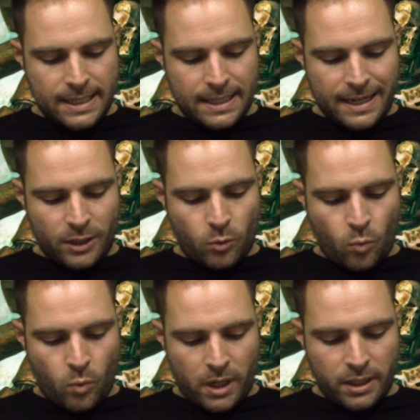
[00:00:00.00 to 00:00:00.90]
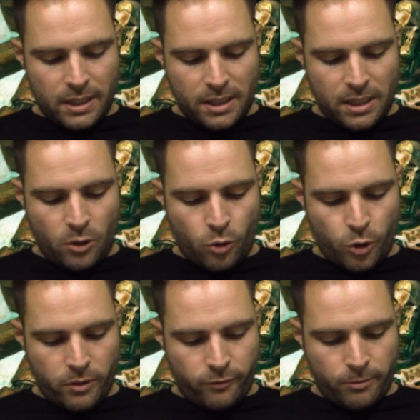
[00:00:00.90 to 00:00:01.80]
Select one Dynasty core
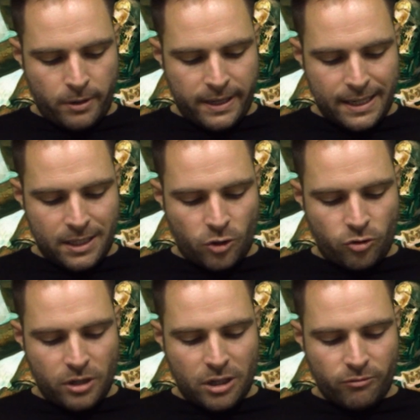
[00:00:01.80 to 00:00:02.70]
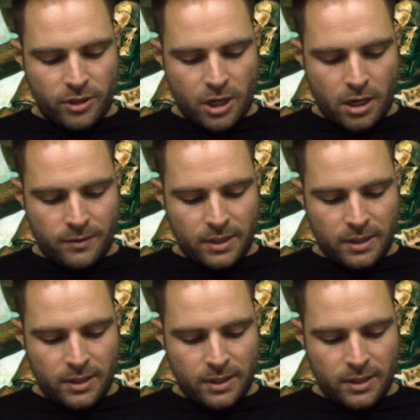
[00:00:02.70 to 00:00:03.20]
unit from your army that is in strategic reserves,